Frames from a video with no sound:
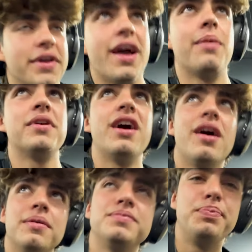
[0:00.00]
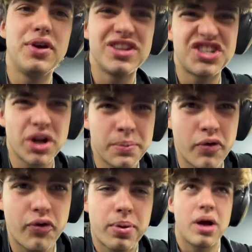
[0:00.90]
But yeah, I'm gonna be on this treadmill
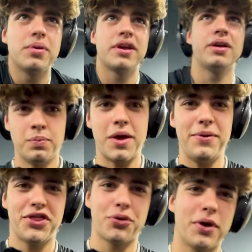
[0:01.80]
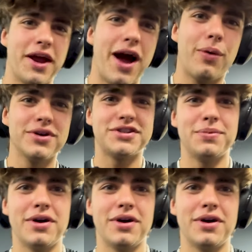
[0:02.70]
for probably maybe 3 hours, to be